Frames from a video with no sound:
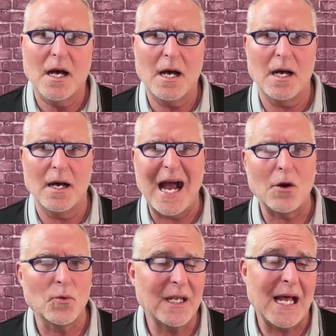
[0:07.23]
I
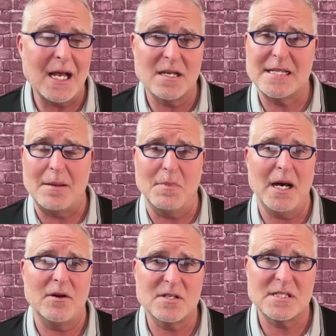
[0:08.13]
realized that
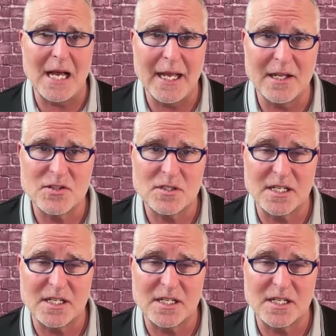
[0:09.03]
modern science